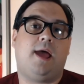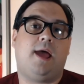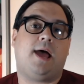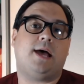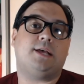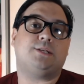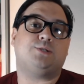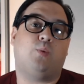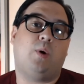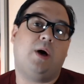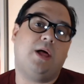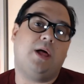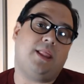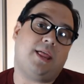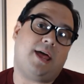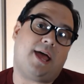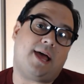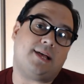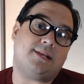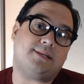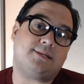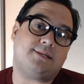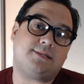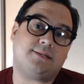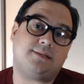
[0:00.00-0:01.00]
as well
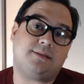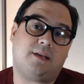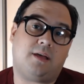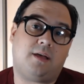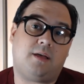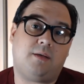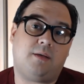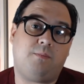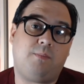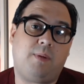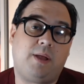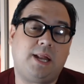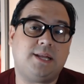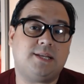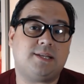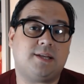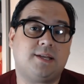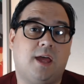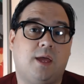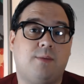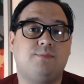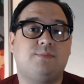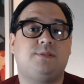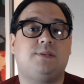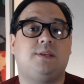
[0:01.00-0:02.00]
as many
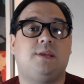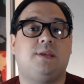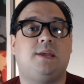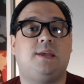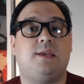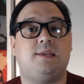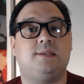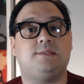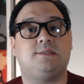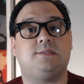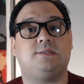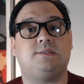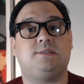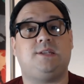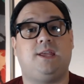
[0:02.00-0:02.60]
times he's